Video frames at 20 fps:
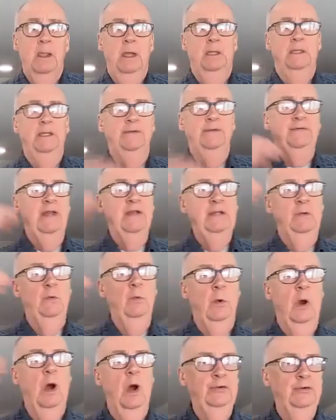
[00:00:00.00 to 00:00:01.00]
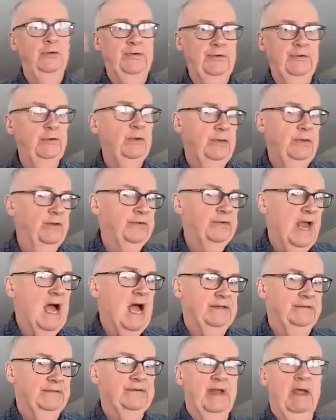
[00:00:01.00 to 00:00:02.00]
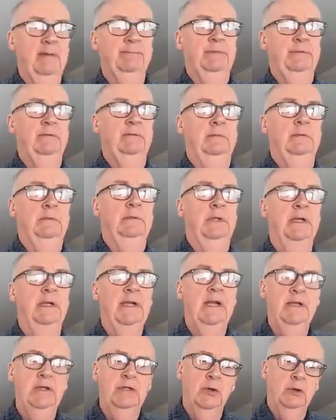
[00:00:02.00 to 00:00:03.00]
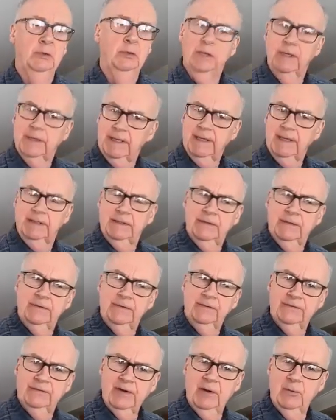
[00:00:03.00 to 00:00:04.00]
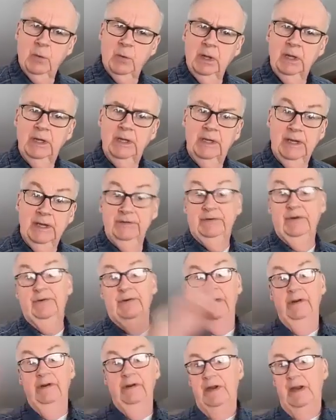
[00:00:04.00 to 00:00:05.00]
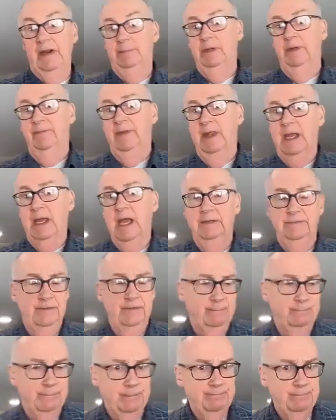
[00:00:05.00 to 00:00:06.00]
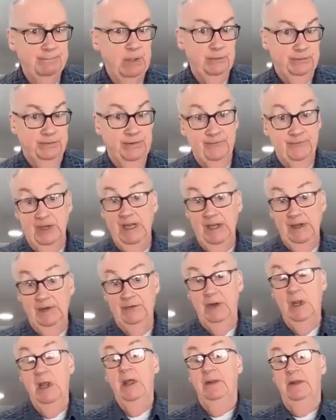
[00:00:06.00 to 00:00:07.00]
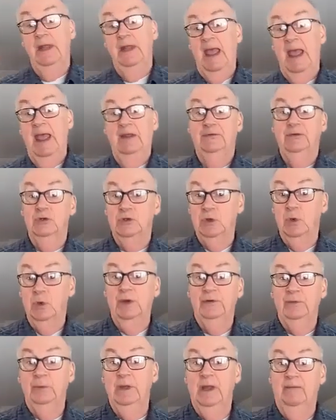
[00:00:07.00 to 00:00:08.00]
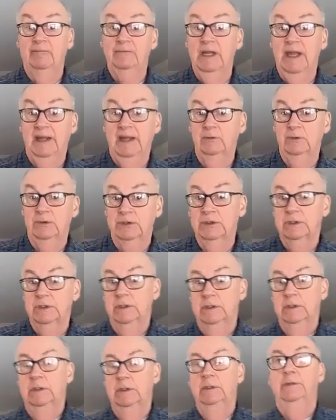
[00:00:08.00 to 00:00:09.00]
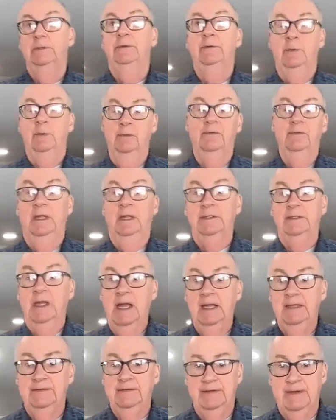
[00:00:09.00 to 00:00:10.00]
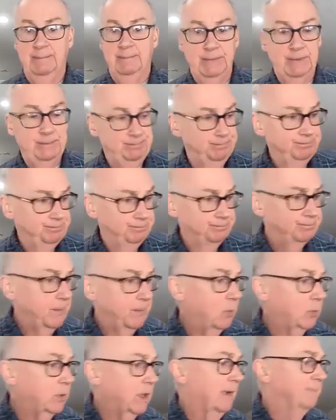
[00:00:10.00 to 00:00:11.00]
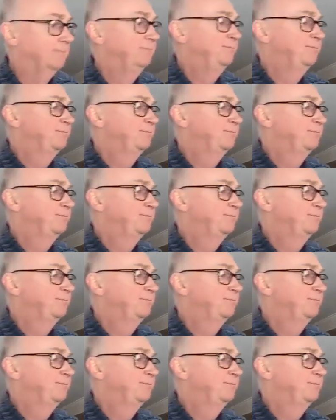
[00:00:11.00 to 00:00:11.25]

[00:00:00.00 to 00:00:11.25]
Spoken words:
Let's say you understood this concept, and then you're looking at this and say, well, is this an example of that concept? Because if it is, the answer choice will have the language to reflect the concept. Okay.